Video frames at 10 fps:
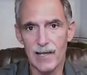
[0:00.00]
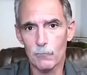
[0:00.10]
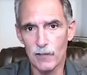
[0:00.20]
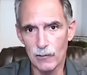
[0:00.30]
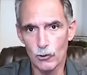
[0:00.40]
them.
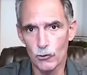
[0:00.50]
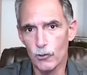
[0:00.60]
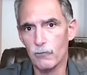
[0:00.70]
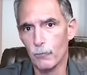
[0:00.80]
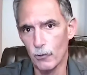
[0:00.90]
They look
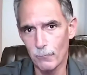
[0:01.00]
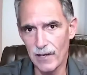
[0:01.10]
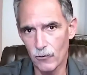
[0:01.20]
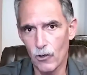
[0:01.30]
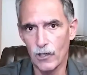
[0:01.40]
good, put them back
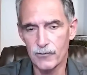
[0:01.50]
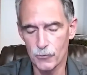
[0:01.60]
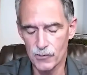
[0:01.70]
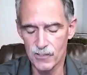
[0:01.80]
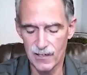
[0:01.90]
on. So
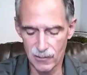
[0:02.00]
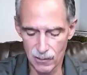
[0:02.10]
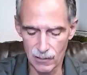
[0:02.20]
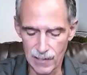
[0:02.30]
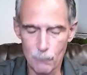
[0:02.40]
he's got a, a
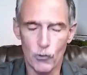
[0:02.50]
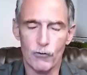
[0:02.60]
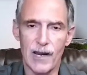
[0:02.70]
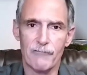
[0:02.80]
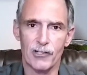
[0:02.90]
lot more
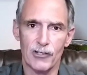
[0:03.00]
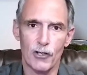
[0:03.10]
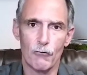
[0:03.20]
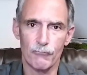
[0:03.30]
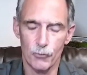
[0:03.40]
grafting to go
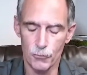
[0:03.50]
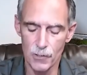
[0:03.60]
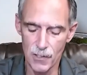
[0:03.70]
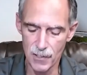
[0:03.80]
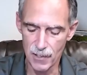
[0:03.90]
through.
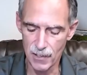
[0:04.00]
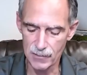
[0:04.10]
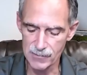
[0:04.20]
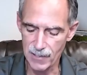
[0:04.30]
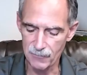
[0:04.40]
Uh,
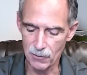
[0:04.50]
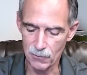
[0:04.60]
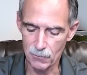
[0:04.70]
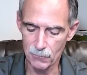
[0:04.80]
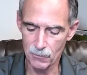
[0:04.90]
he's got
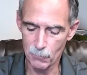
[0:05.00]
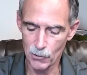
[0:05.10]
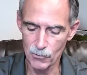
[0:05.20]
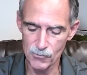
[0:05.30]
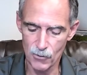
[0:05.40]
the, the
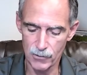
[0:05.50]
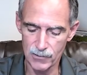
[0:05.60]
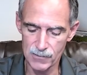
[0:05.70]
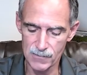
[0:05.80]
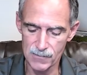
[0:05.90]
burns on
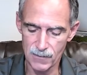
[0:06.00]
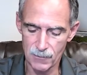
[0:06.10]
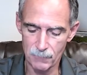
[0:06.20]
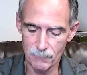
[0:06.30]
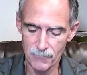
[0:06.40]
his, uh,
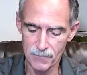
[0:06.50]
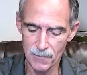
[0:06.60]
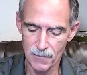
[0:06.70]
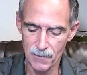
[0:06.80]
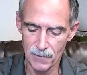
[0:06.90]

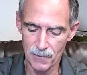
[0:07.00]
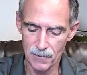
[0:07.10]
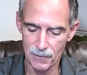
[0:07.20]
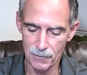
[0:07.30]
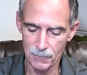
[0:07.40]

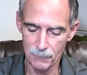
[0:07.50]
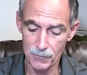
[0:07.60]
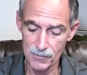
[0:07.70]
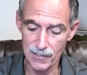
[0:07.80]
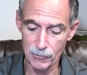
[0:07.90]
uh, the
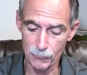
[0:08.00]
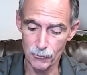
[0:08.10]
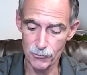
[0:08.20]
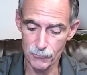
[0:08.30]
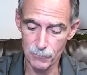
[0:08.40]
second and third
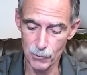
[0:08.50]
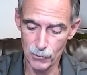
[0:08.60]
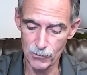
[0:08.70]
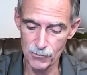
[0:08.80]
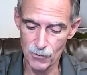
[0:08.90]
degree
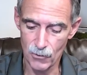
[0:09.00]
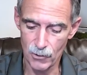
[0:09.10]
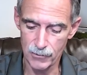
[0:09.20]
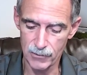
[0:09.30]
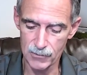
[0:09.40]
burns on
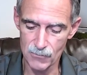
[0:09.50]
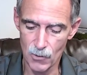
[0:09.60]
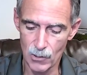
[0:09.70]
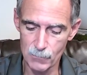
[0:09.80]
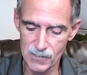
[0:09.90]
his
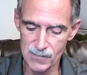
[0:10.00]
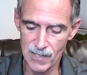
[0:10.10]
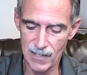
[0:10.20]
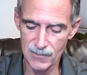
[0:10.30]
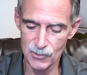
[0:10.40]
arms, his
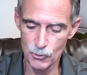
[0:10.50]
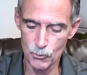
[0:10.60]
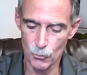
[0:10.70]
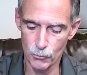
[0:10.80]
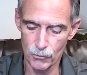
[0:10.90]
hands, his
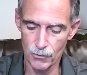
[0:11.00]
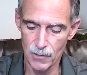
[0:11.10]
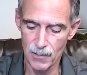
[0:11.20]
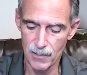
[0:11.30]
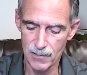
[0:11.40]
shoulder,
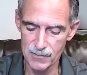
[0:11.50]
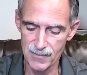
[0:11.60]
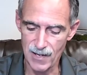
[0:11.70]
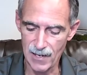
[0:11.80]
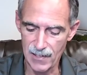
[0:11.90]
his
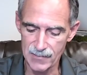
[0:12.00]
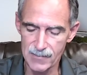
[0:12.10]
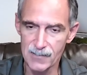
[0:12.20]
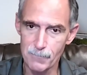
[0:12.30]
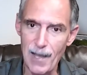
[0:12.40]
thighs,
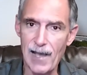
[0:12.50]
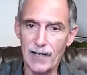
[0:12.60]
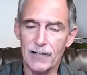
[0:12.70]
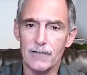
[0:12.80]
his back.